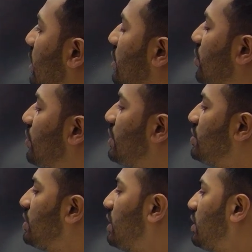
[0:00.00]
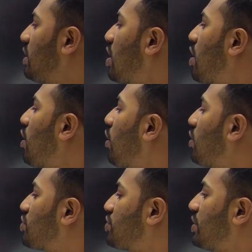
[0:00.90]
literature,
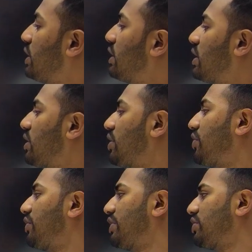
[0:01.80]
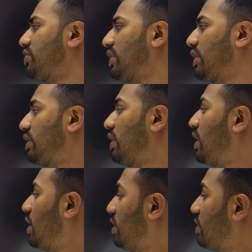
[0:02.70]
Australian literature,
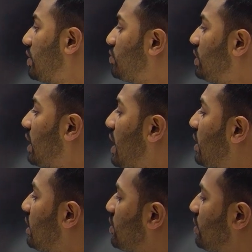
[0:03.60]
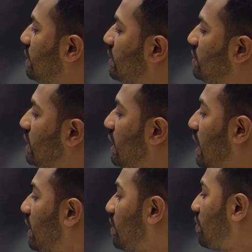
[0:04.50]
New Zealand literature,
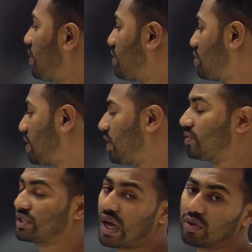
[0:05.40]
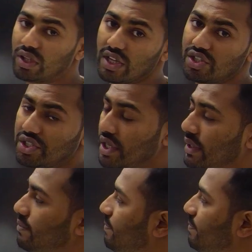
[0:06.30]
and literature of South Asia.